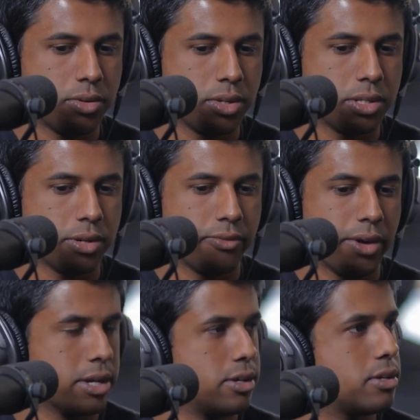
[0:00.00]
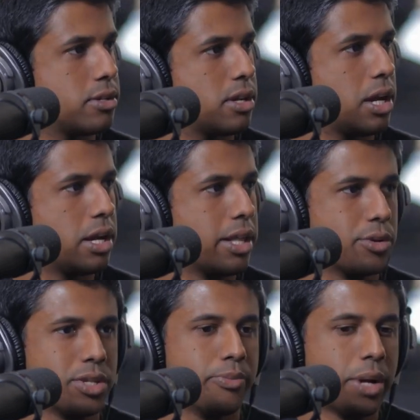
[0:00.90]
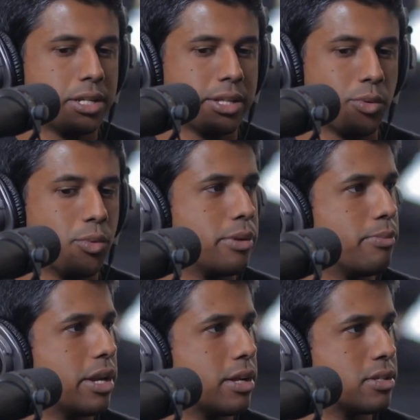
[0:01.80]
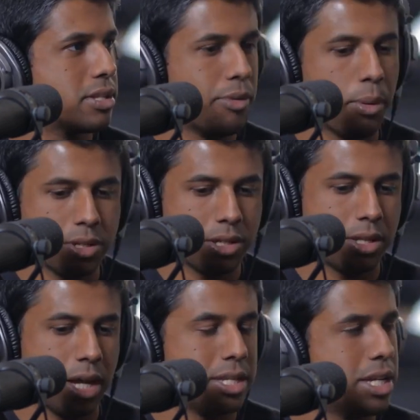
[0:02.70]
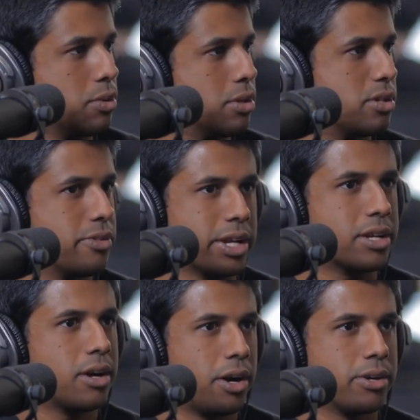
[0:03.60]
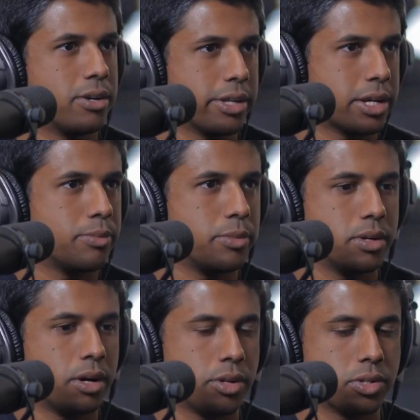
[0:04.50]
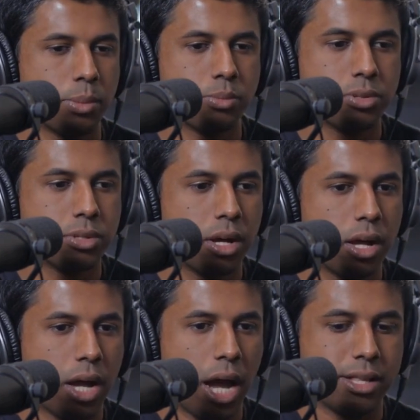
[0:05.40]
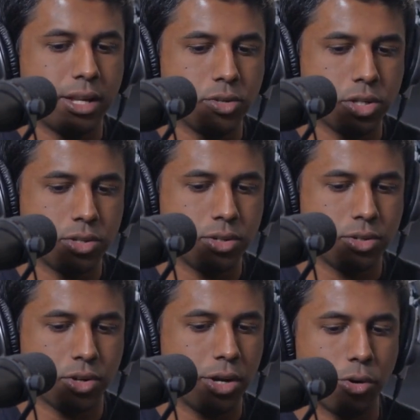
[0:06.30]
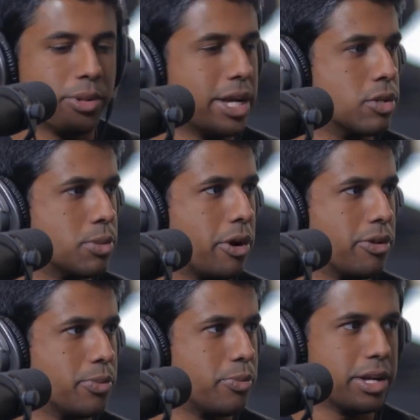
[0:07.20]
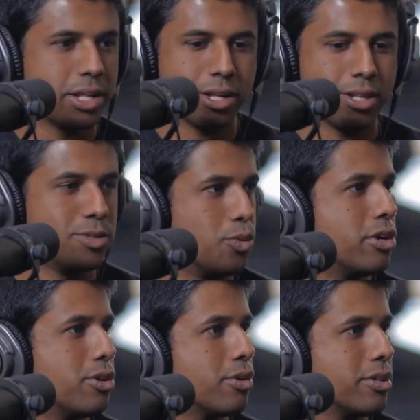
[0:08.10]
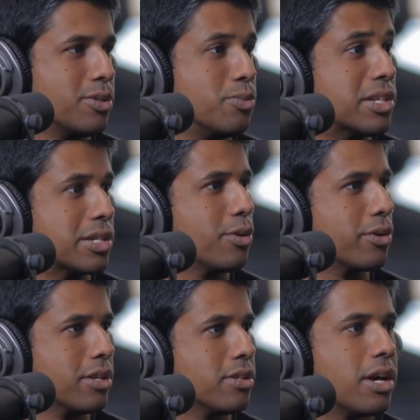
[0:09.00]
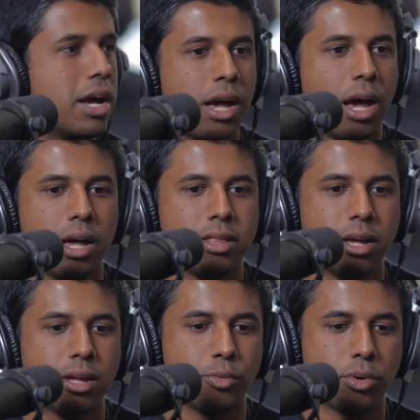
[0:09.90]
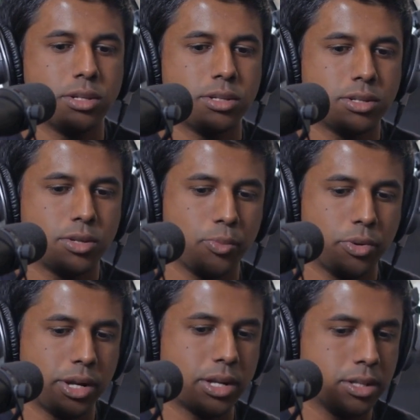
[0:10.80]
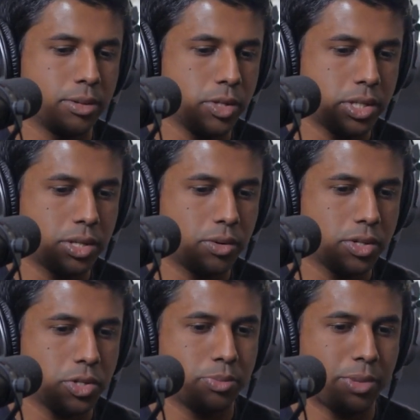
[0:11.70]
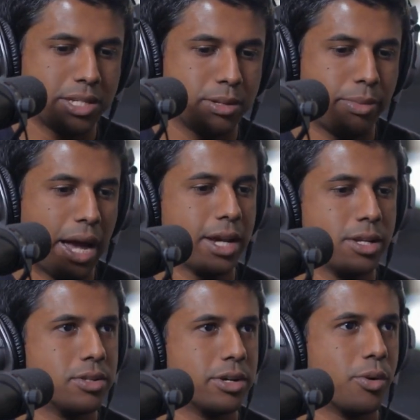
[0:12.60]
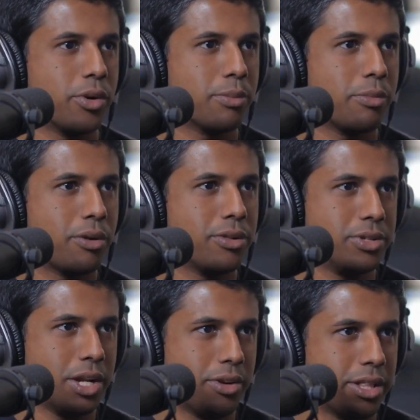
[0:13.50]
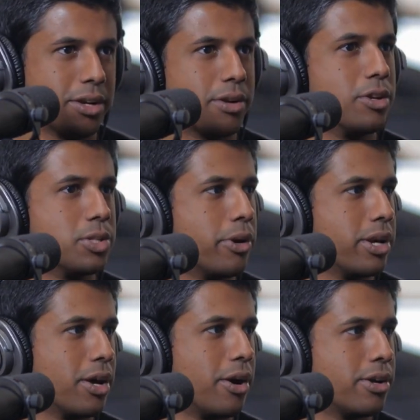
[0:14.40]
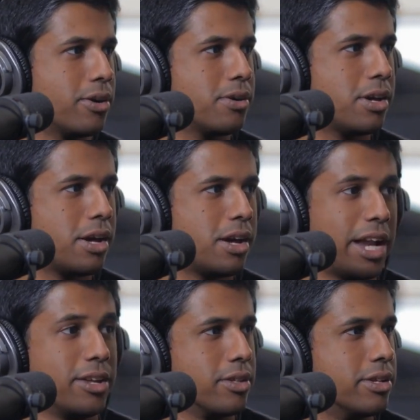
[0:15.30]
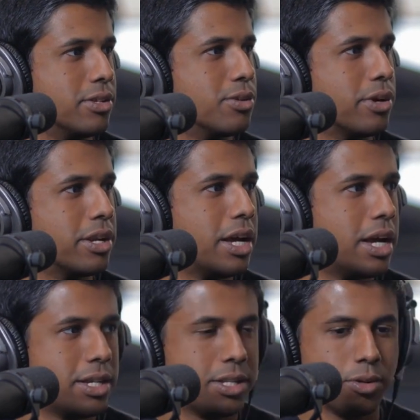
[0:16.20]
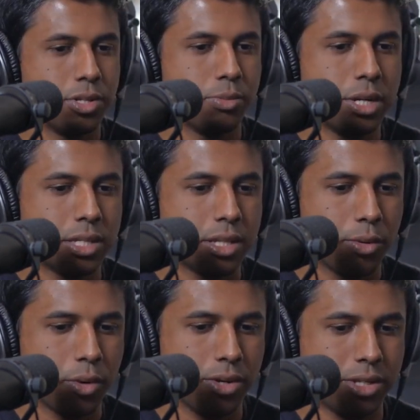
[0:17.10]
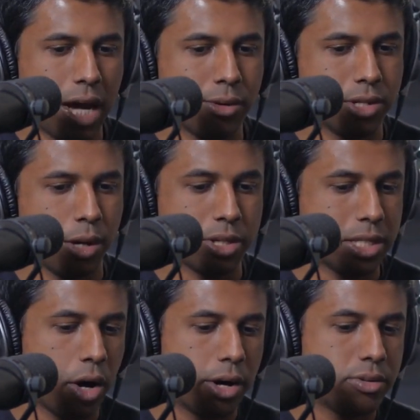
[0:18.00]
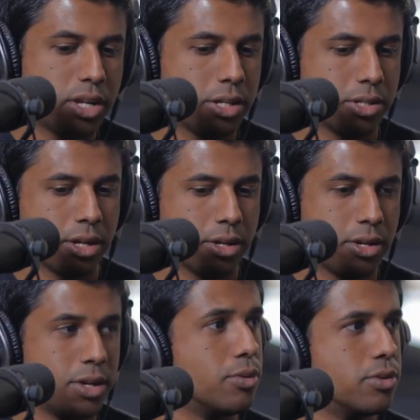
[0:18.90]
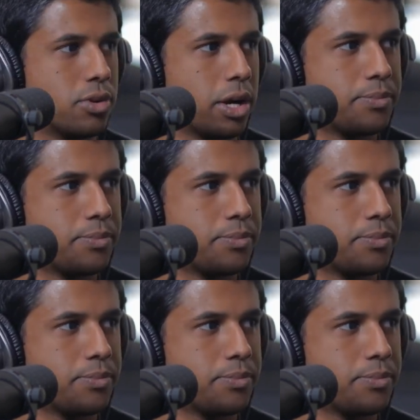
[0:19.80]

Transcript: of vectors. Imagine like word embeddings that represent that sequence of audio samples. And then you just train a normal language model to predict like, these music tokens. And then once you predict the music tokens, you just pass it back into the codec model to generate the corresponding audio, and you can listen to it. So it's basically a way to downsample, because the audio data is like huge, right?